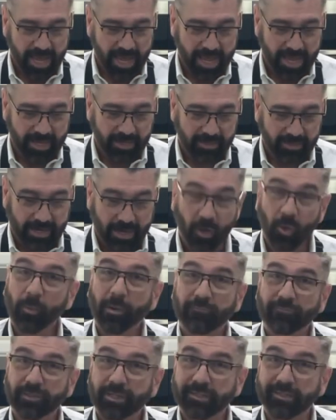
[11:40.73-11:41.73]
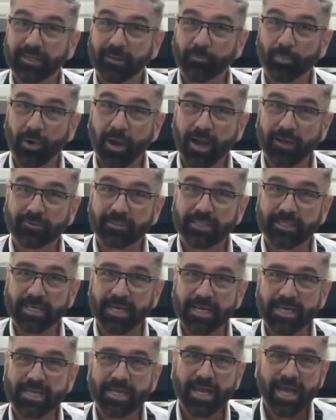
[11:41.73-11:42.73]
And I hope I've done them proud
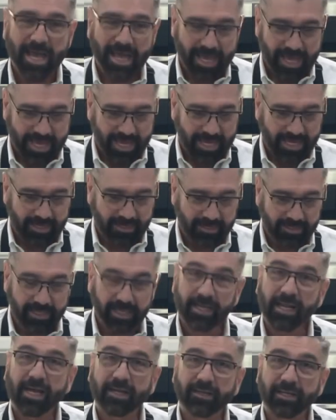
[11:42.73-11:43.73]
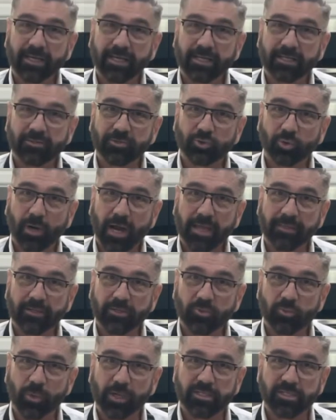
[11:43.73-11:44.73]
today. And get out and try
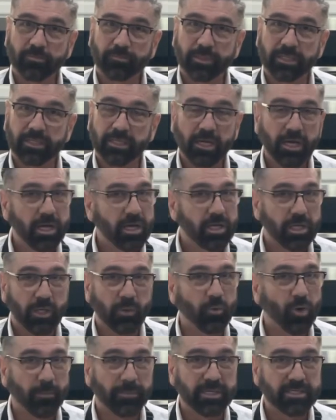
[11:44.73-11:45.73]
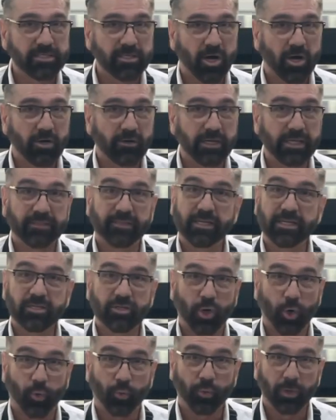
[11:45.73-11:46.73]
this recipe. You won't be sorry.
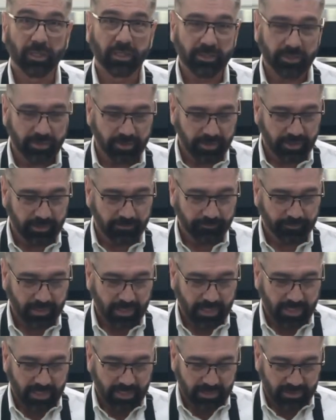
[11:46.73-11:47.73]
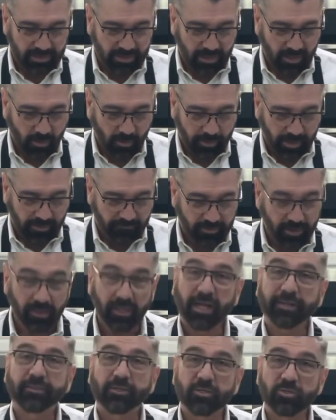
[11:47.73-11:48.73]
These are really good. So if
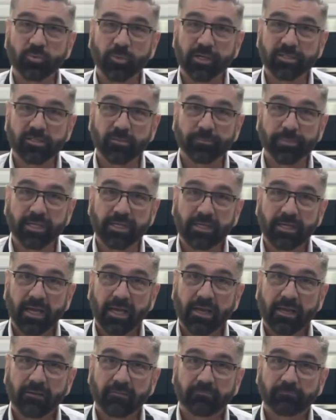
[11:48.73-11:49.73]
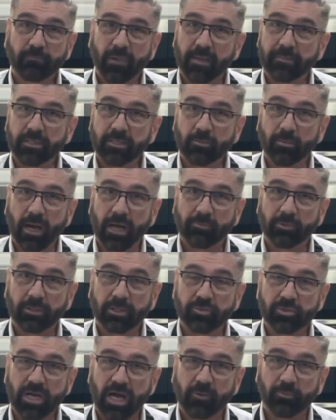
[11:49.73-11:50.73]
you like this recipe, maybe you might
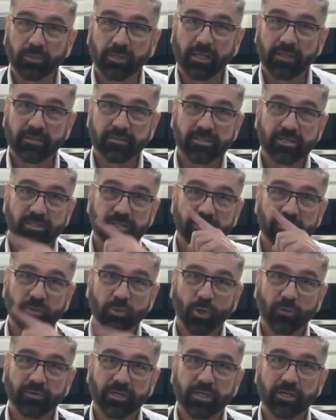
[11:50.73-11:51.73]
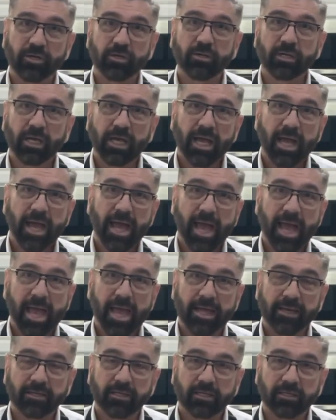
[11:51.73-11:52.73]
want to try one of these other two over here.
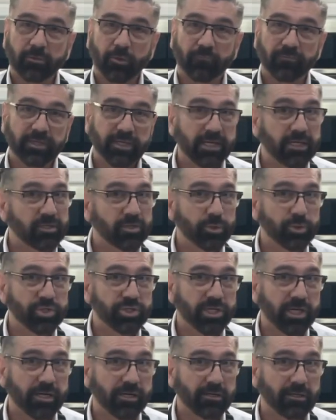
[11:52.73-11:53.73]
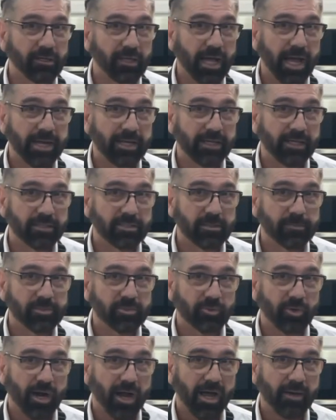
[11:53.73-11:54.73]
And don't forget to share, like, and
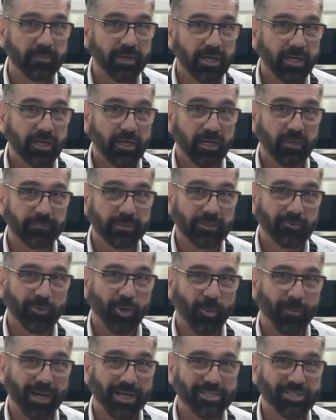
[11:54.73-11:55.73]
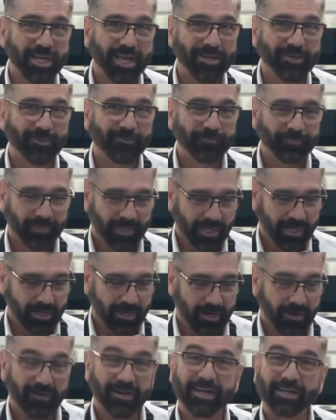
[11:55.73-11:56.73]
subscribe. Help me grow my channel.
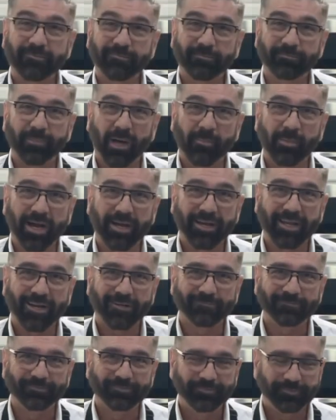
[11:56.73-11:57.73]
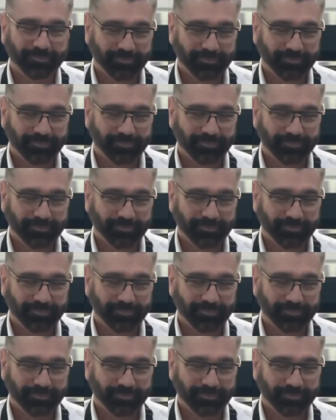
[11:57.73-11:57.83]
All right. Bye-bye now.